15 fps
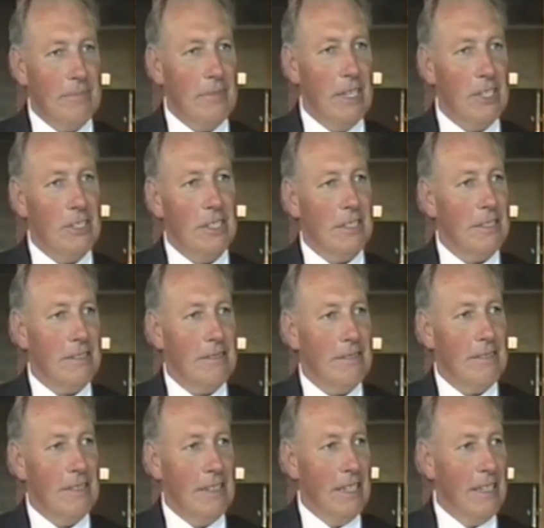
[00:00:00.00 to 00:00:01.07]
It's just,
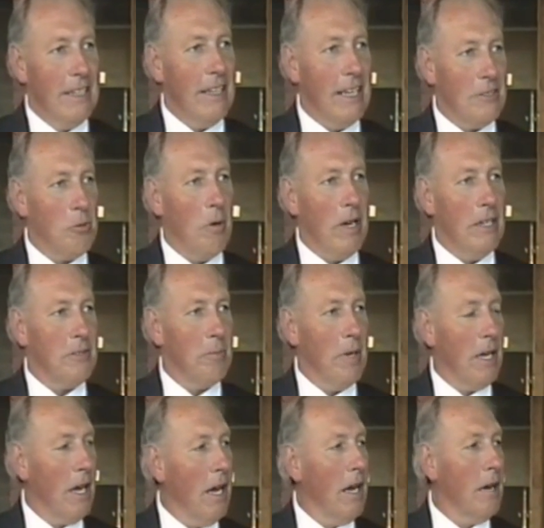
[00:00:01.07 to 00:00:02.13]
that's what it's
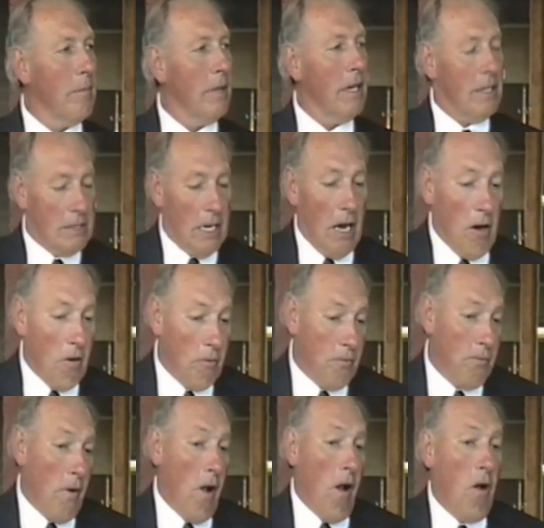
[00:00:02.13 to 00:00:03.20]
become. And it's our own
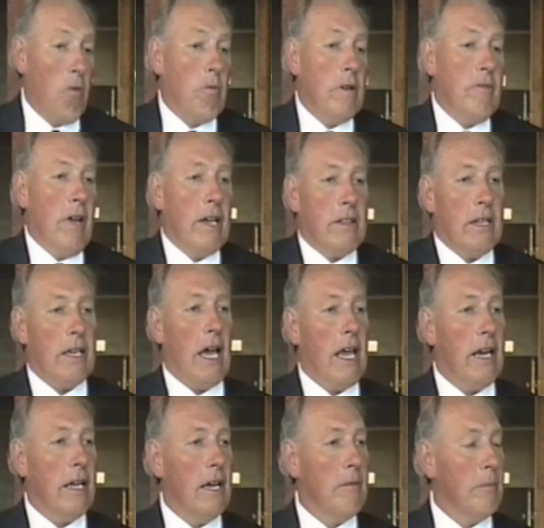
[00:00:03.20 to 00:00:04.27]
fault. We've got the
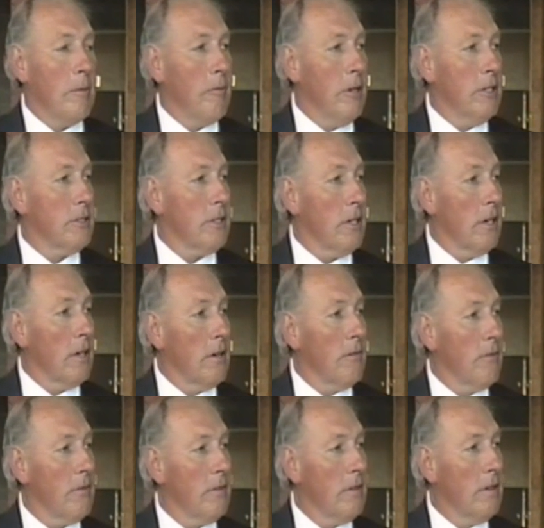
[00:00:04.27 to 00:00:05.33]
kind of government we deserve.
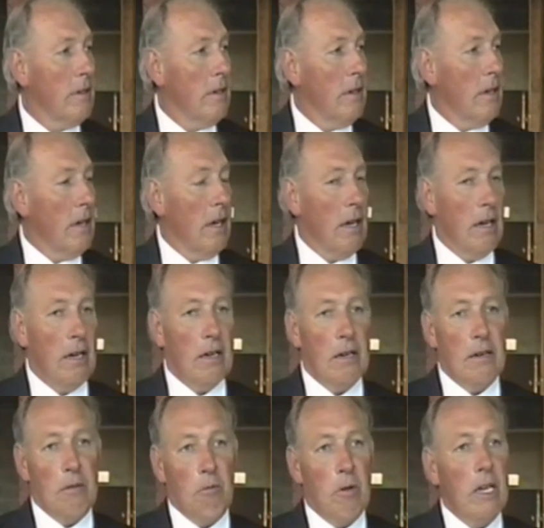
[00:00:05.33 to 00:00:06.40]

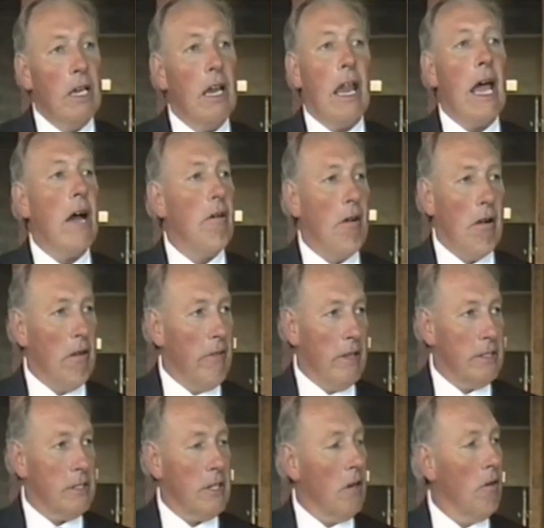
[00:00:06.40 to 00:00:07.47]
We allow all
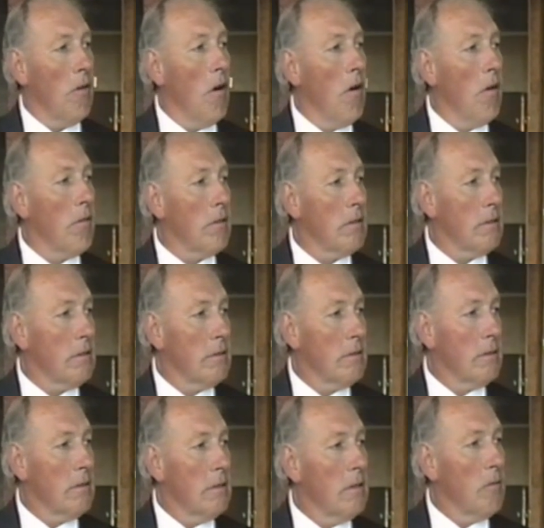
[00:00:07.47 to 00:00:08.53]
this to go on.
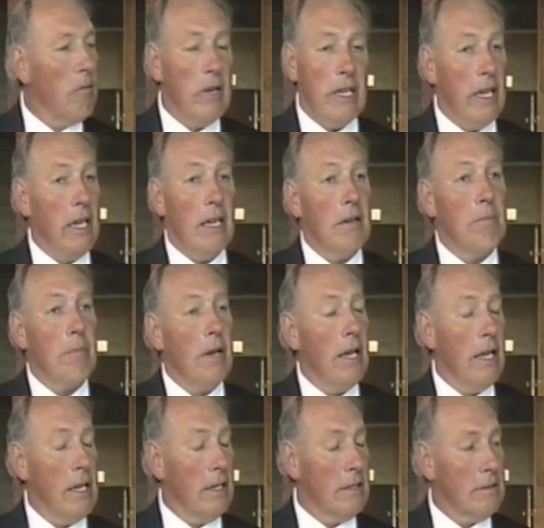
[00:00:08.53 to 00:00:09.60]
We can't
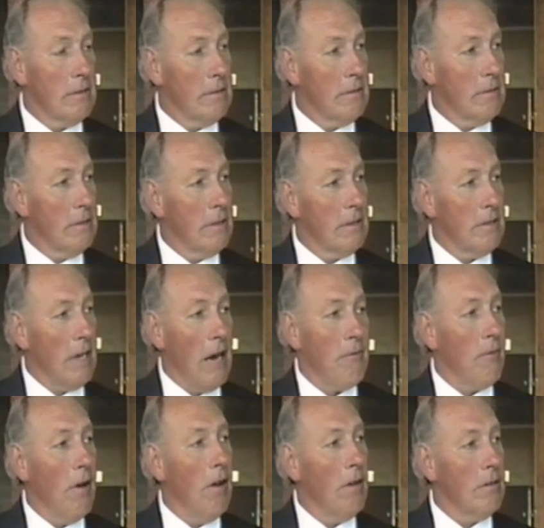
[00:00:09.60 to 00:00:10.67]
complain. It's our
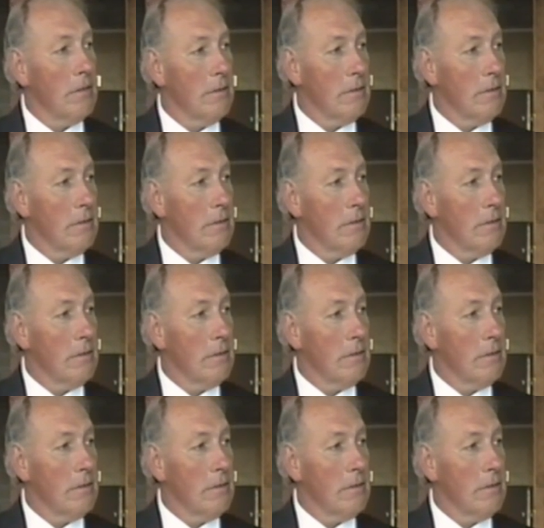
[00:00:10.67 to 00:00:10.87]
fault.